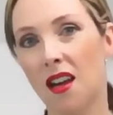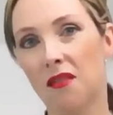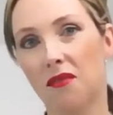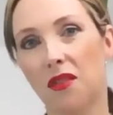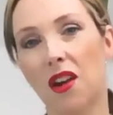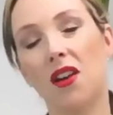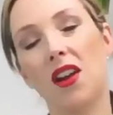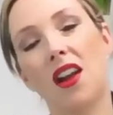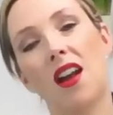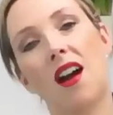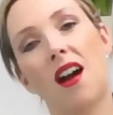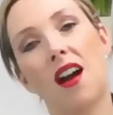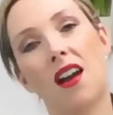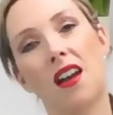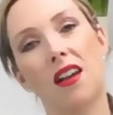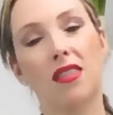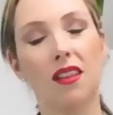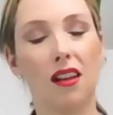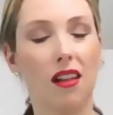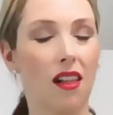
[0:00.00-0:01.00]
very
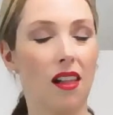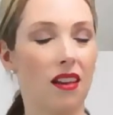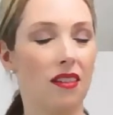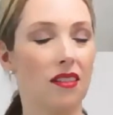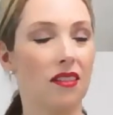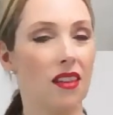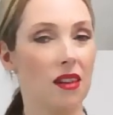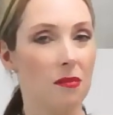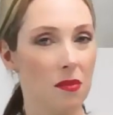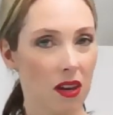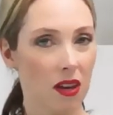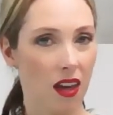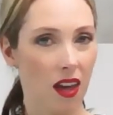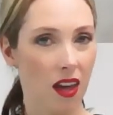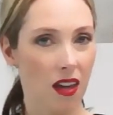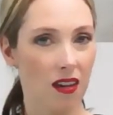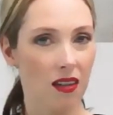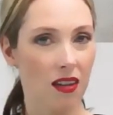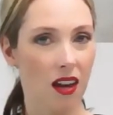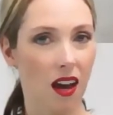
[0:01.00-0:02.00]
high on the glycemic
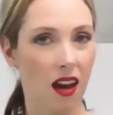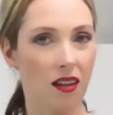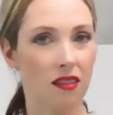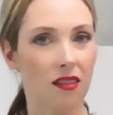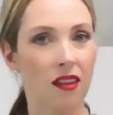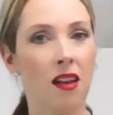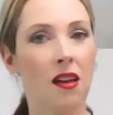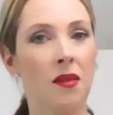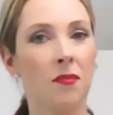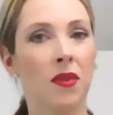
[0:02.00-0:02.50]
index,